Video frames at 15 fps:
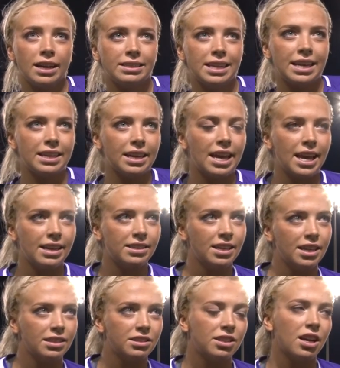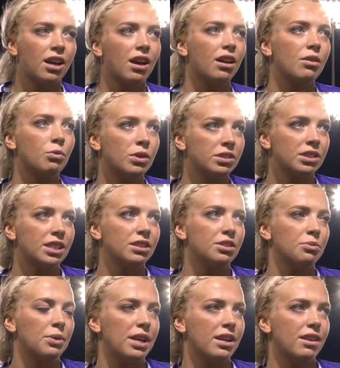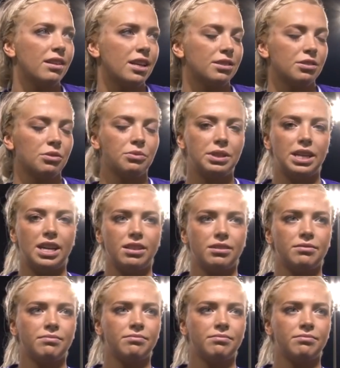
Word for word: dedicated to wanting to win, and that's what we did.